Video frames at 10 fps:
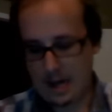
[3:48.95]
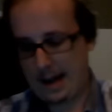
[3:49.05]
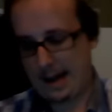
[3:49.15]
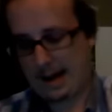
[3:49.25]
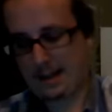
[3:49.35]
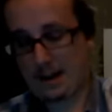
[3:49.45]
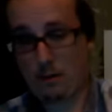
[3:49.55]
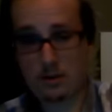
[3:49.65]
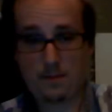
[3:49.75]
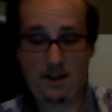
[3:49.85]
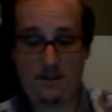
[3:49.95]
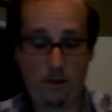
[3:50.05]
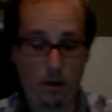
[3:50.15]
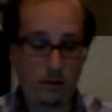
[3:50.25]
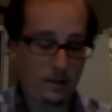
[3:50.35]
Uh, that was my
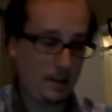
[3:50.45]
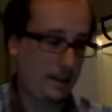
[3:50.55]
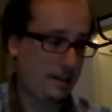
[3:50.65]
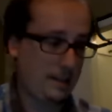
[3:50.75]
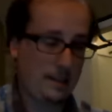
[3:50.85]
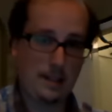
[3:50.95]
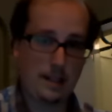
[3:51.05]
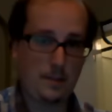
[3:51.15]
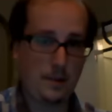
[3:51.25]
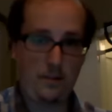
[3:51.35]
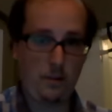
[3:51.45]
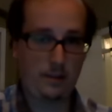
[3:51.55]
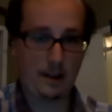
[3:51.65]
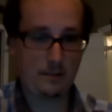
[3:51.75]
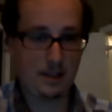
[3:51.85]
fault. It's it's been a few
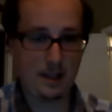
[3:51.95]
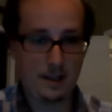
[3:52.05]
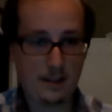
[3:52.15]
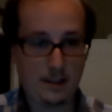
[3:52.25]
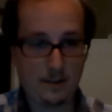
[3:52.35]
times that